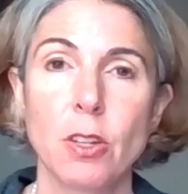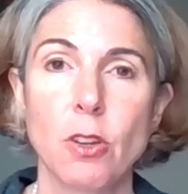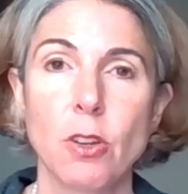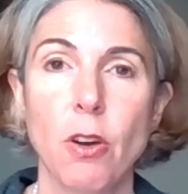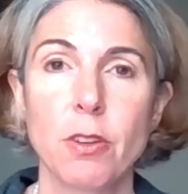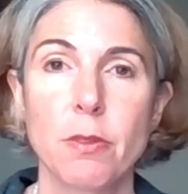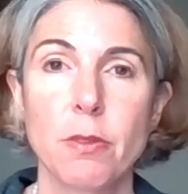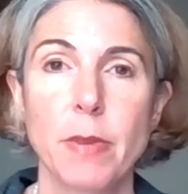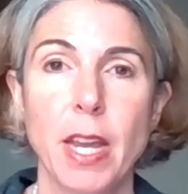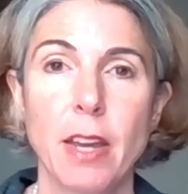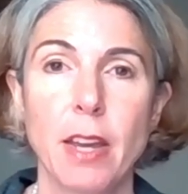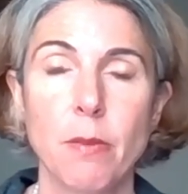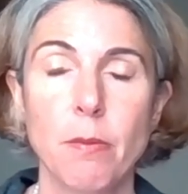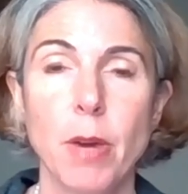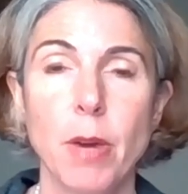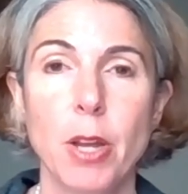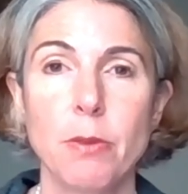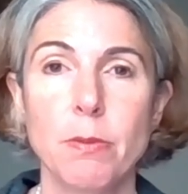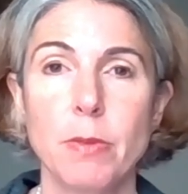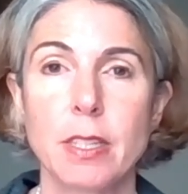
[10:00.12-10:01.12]
economy at the
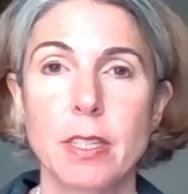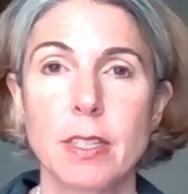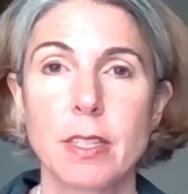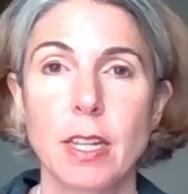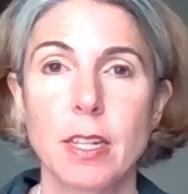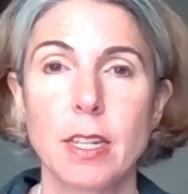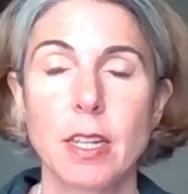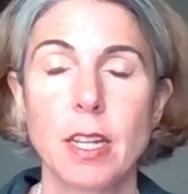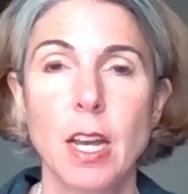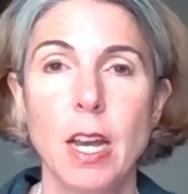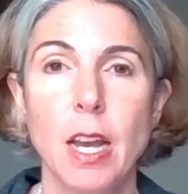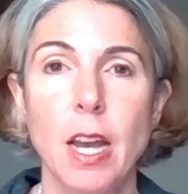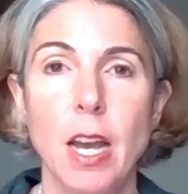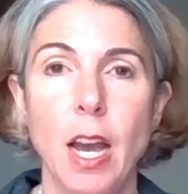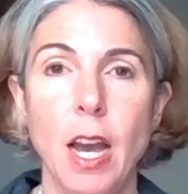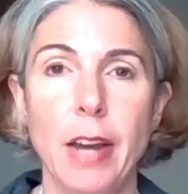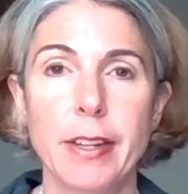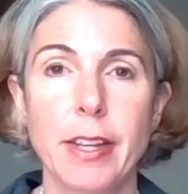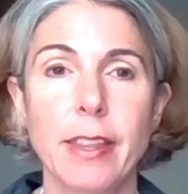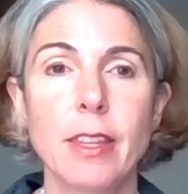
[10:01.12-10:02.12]
moment, and
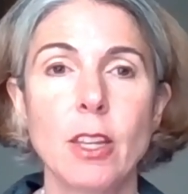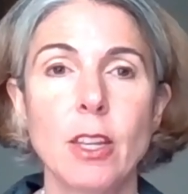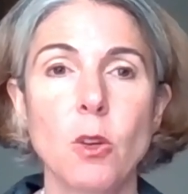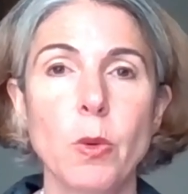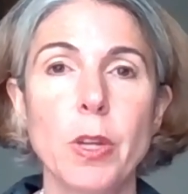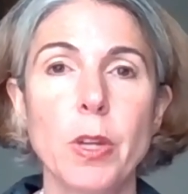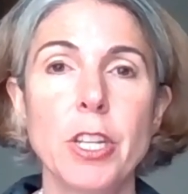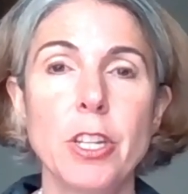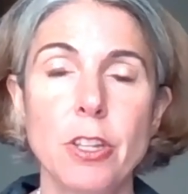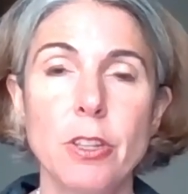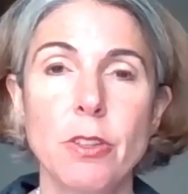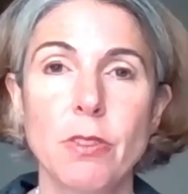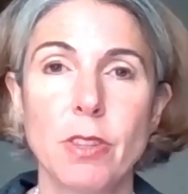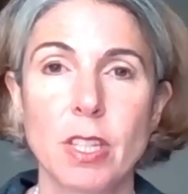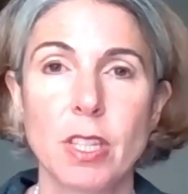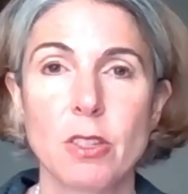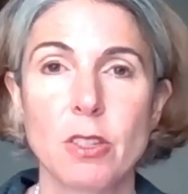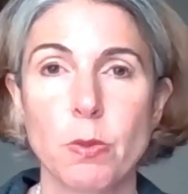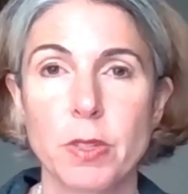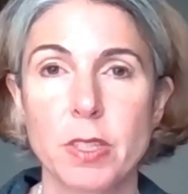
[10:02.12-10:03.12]
I think we knew
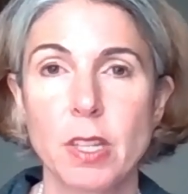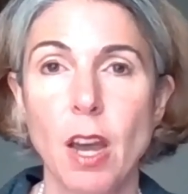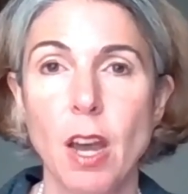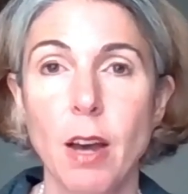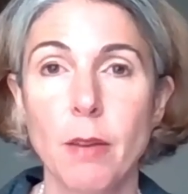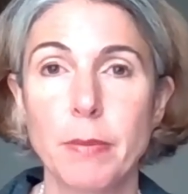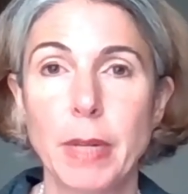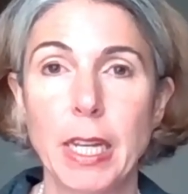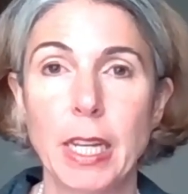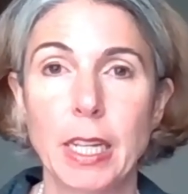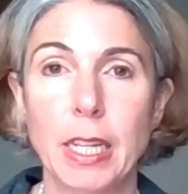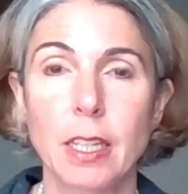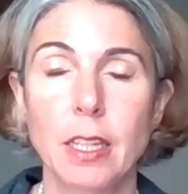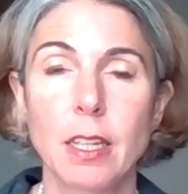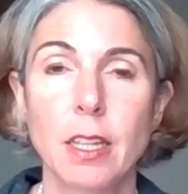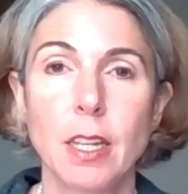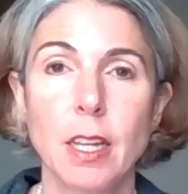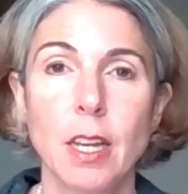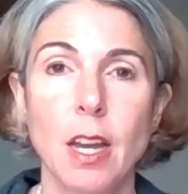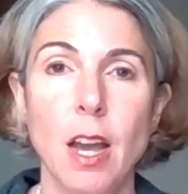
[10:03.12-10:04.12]
this was coming,